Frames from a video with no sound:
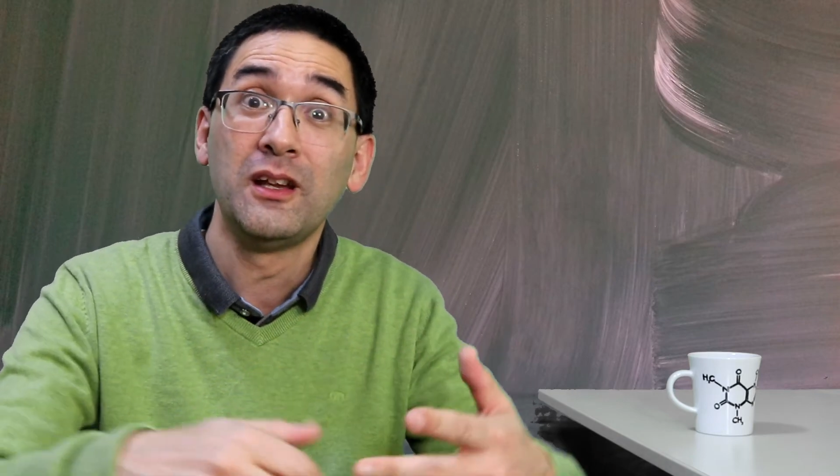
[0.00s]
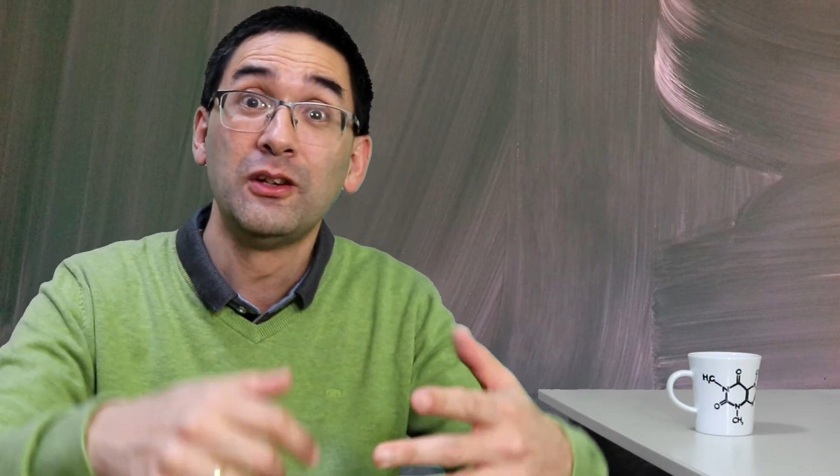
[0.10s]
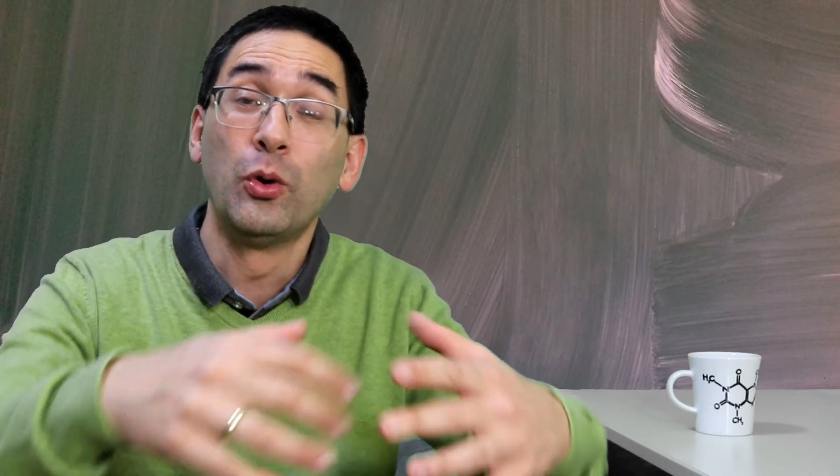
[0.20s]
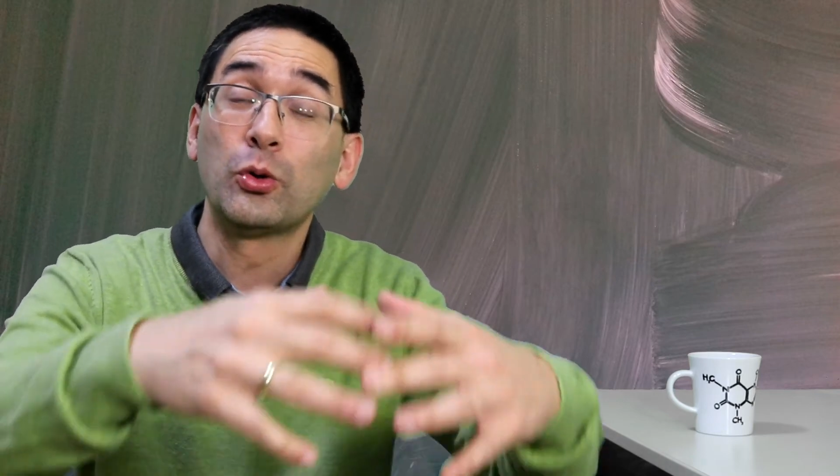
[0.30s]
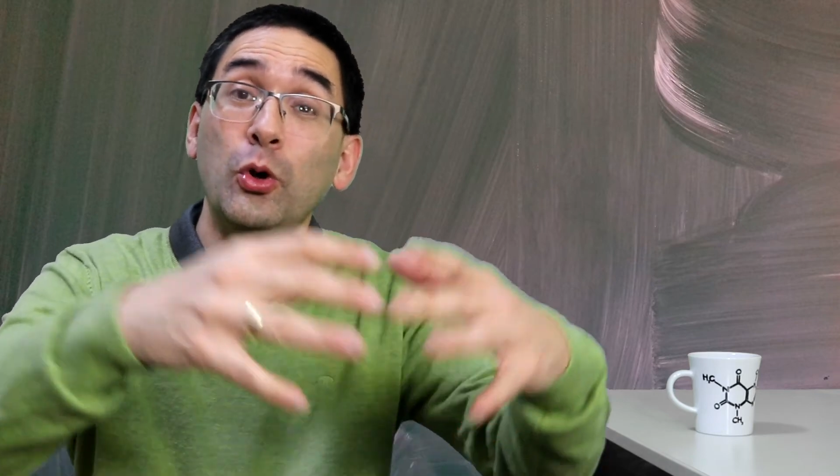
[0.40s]

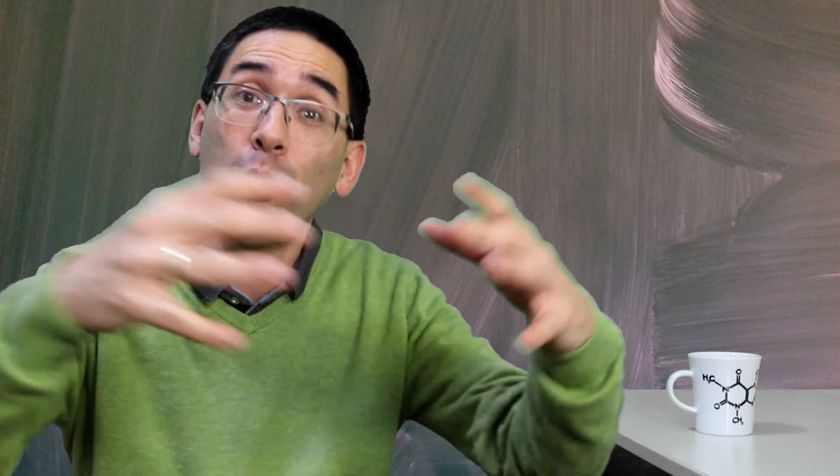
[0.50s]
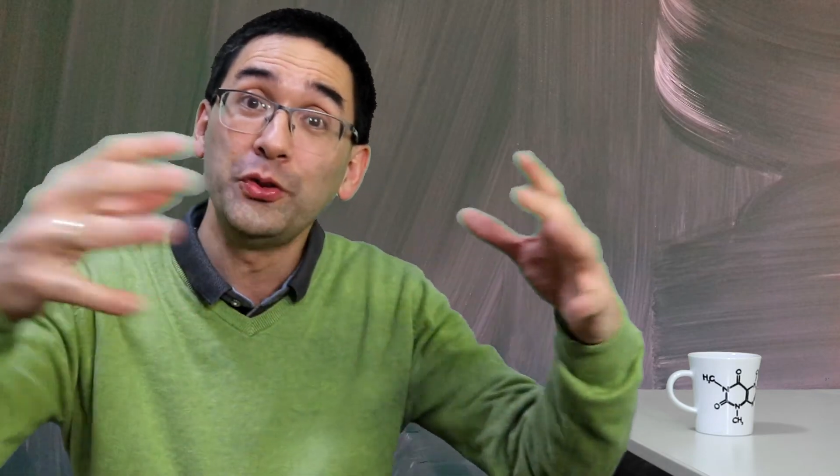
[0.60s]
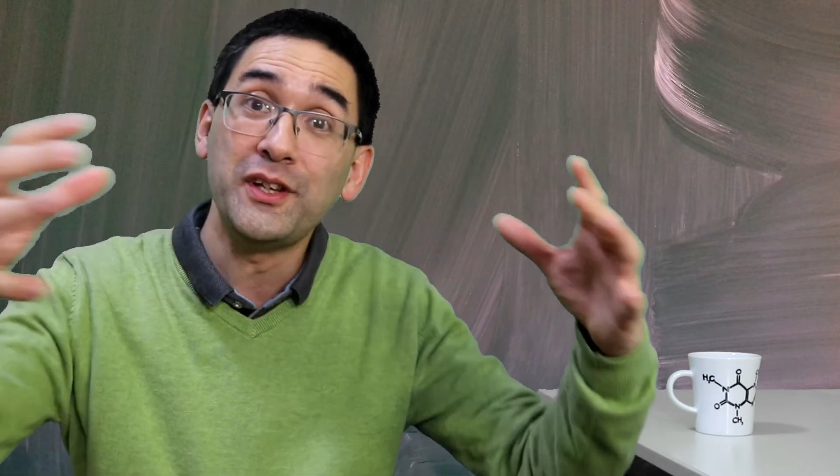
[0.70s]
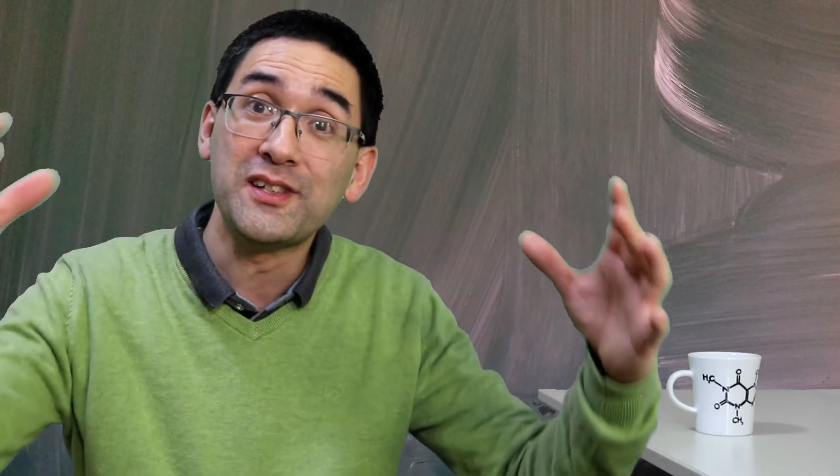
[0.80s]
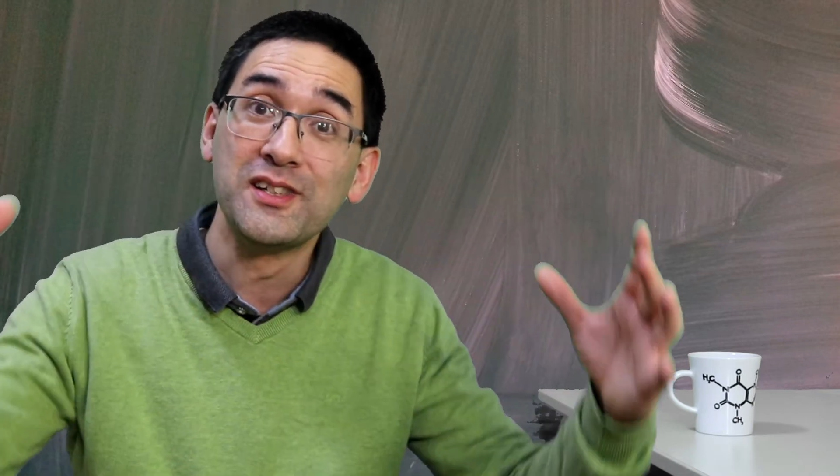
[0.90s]
the whole
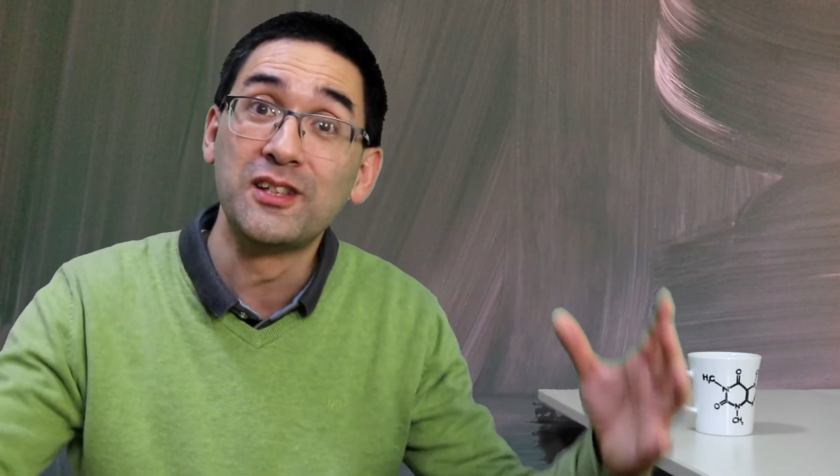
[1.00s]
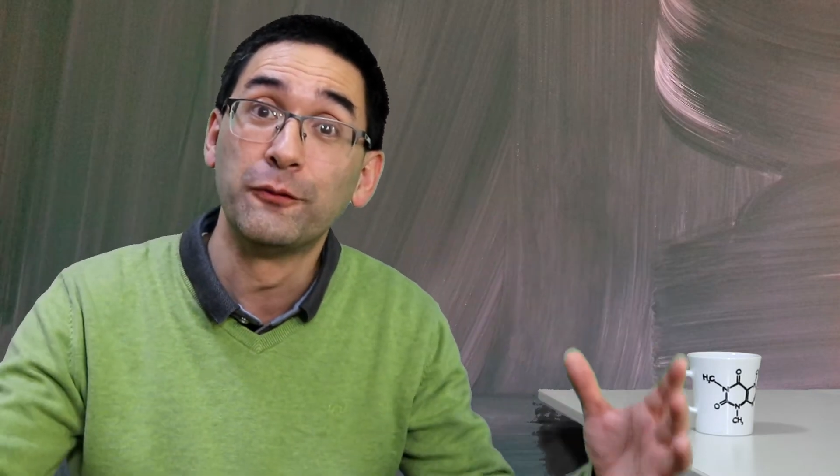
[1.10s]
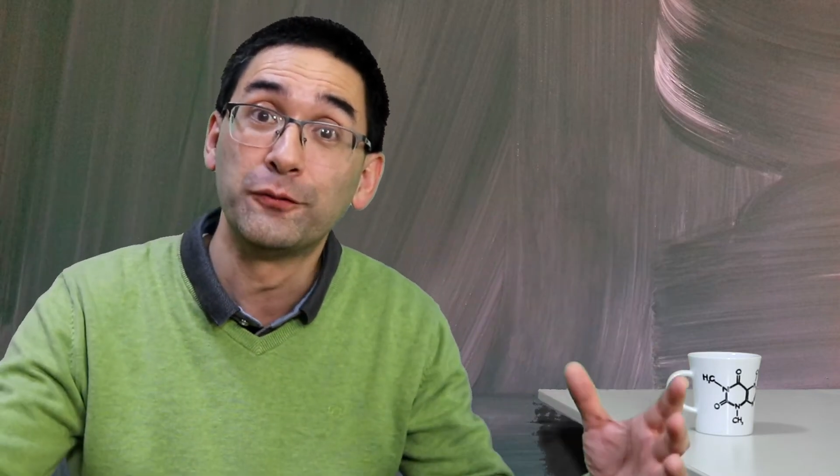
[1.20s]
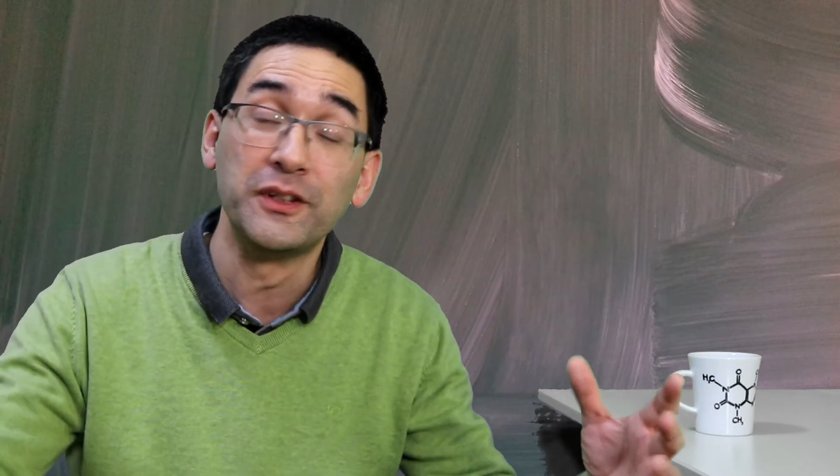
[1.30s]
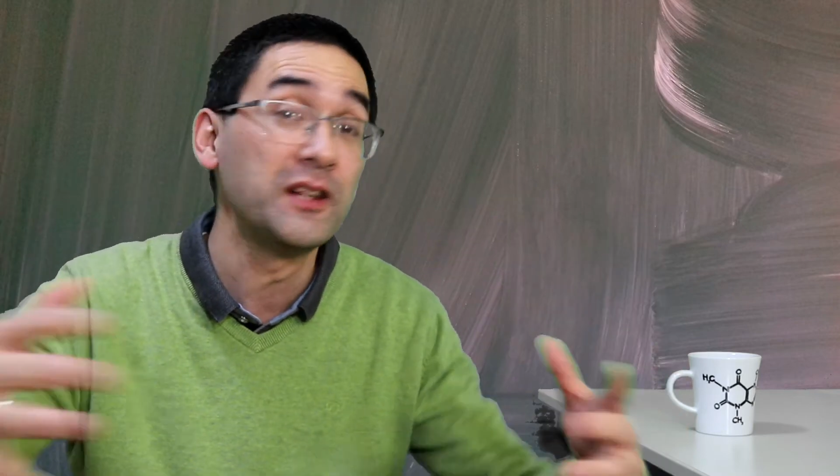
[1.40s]
context is
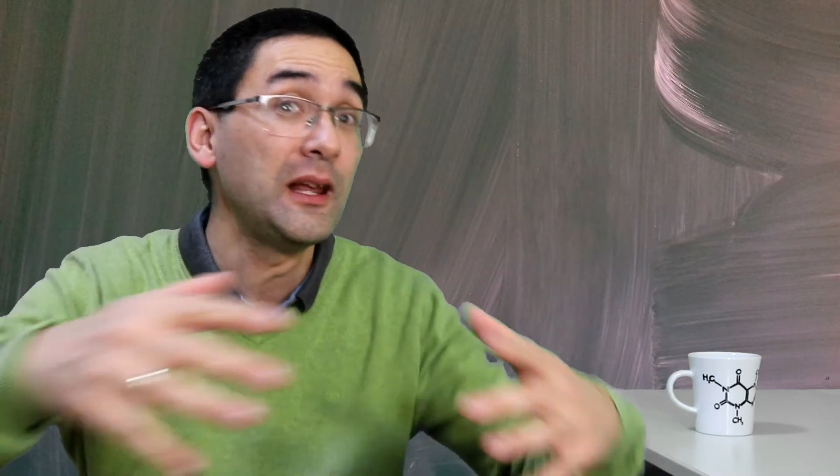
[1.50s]
different,